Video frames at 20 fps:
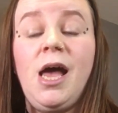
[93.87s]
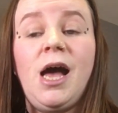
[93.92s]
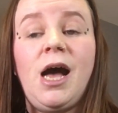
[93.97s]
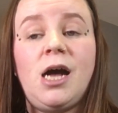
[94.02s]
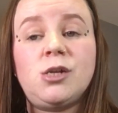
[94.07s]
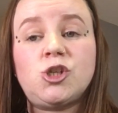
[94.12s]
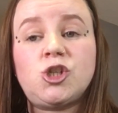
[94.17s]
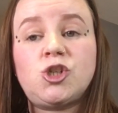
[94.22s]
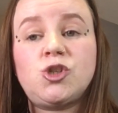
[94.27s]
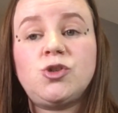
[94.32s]

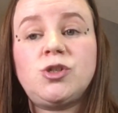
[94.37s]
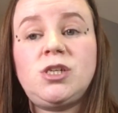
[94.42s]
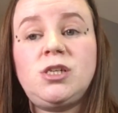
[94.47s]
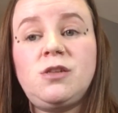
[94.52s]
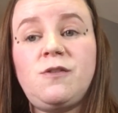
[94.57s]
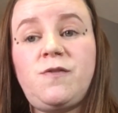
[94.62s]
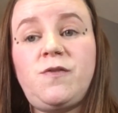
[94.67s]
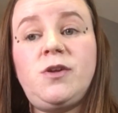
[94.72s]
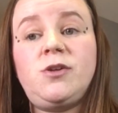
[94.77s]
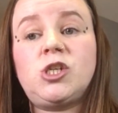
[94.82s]
And should in
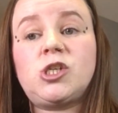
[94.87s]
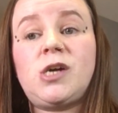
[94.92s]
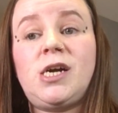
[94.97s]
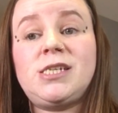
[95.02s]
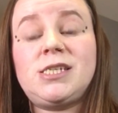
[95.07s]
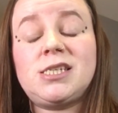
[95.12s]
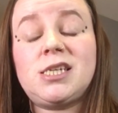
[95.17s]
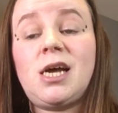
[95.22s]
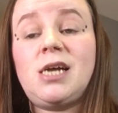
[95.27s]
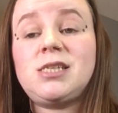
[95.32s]
the future I
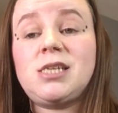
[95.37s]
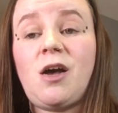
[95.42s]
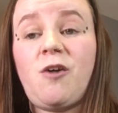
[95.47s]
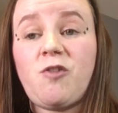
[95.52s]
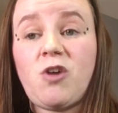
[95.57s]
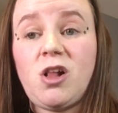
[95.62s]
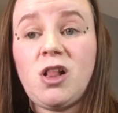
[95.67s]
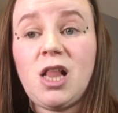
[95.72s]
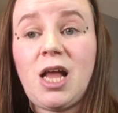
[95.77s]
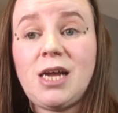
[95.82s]
decide to have
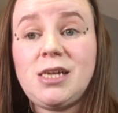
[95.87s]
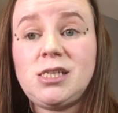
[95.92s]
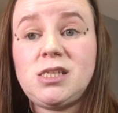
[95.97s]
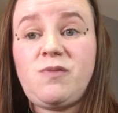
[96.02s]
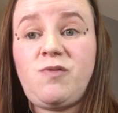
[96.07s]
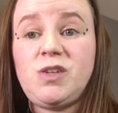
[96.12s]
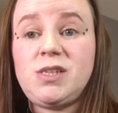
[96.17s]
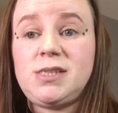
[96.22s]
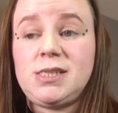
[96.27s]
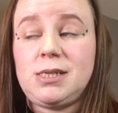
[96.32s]
clients
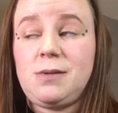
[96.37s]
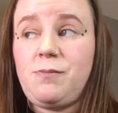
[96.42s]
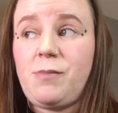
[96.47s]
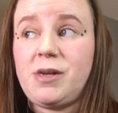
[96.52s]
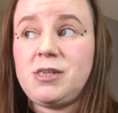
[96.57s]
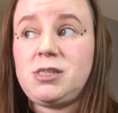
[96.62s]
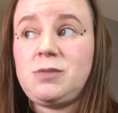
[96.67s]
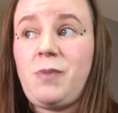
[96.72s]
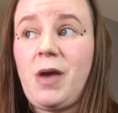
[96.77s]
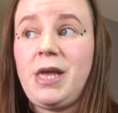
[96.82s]
visiting my
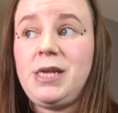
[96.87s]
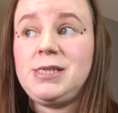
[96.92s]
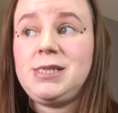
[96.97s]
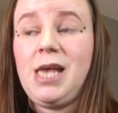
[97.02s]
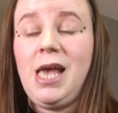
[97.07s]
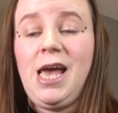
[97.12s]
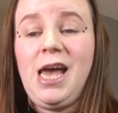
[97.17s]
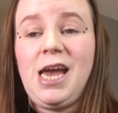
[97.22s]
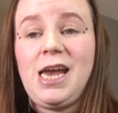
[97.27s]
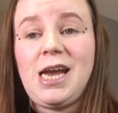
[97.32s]
space,
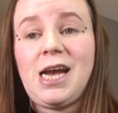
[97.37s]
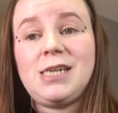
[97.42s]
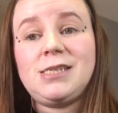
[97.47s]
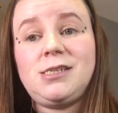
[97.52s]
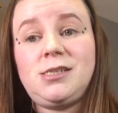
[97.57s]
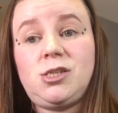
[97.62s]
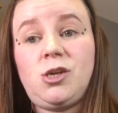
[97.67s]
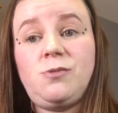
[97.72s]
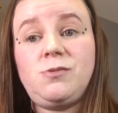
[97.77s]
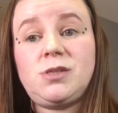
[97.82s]
it has
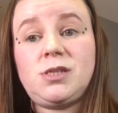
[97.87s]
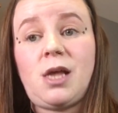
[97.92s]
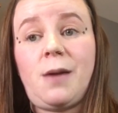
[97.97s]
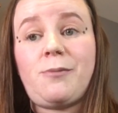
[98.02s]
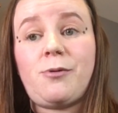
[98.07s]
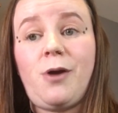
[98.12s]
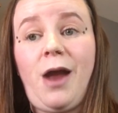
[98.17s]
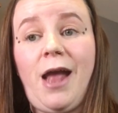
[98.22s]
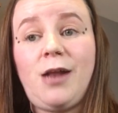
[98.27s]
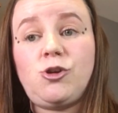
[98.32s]
its own
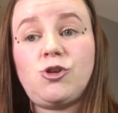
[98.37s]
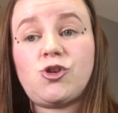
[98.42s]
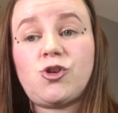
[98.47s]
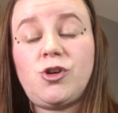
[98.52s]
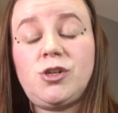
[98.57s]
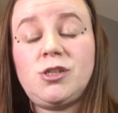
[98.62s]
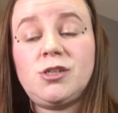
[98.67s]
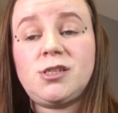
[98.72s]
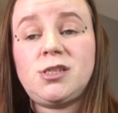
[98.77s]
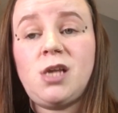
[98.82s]
separate
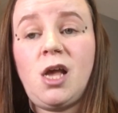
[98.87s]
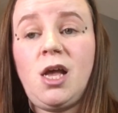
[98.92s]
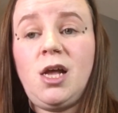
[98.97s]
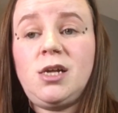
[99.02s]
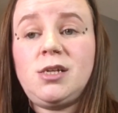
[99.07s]
entrance.